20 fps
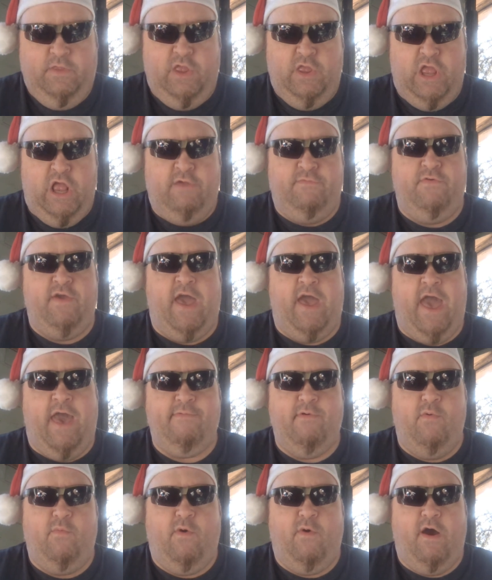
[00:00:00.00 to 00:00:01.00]
And if you
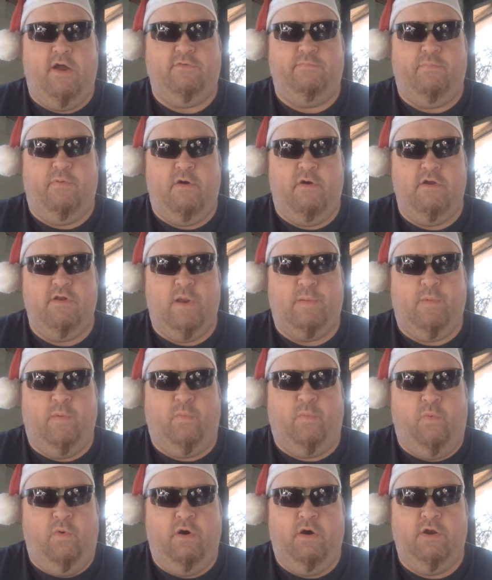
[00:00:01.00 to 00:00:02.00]
haven't watched part number
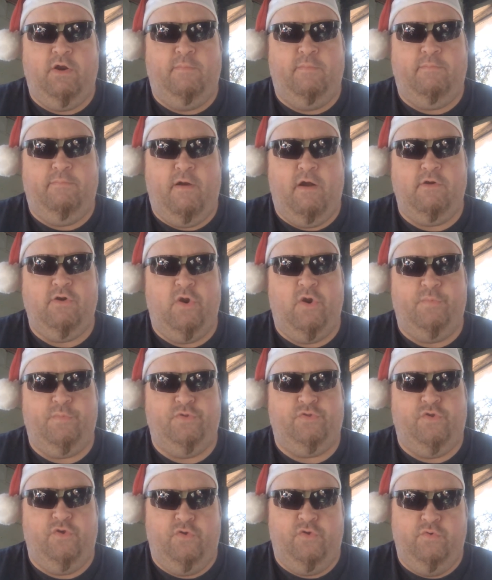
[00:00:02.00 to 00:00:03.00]
1 or part number
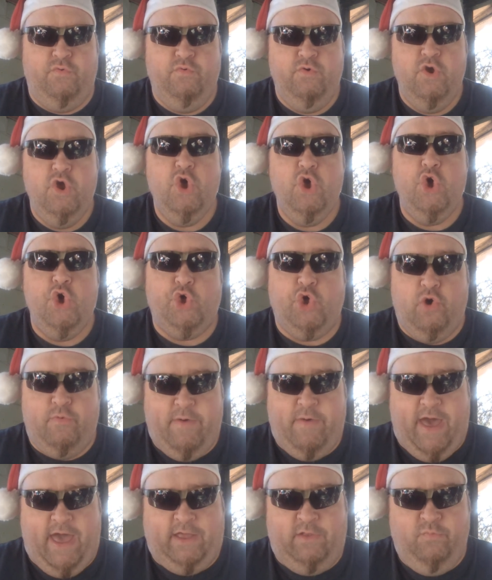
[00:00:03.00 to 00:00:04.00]
2, go
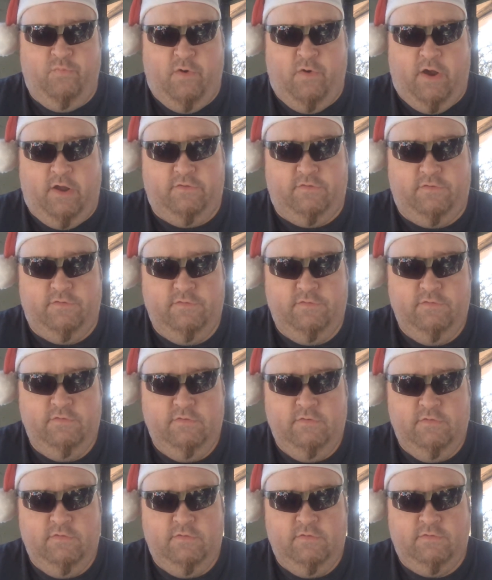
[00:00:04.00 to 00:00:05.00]
back and watch
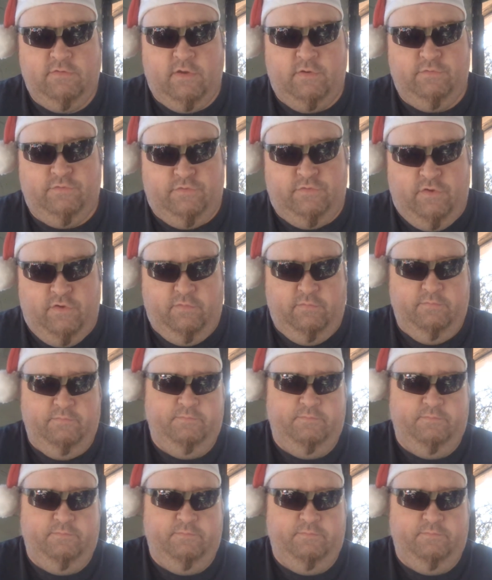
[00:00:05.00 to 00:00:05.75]
those two.